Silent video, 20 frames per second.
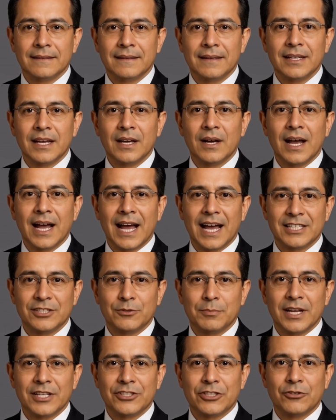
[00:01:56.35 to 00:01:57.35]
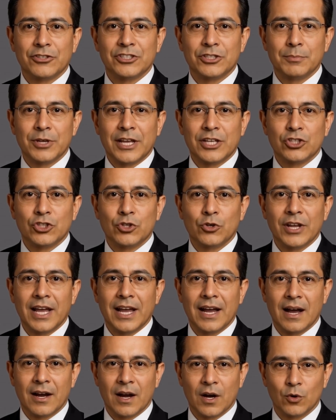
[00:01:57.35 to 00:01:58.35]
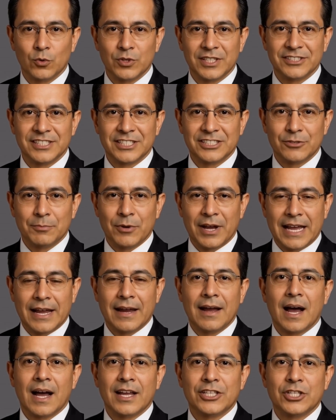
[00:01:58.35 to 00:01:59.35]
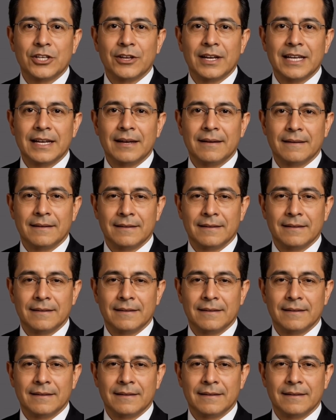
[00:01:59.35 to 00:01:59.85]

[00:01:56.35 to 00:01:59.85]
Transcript: There are aspects of speech you cannot always explain logically.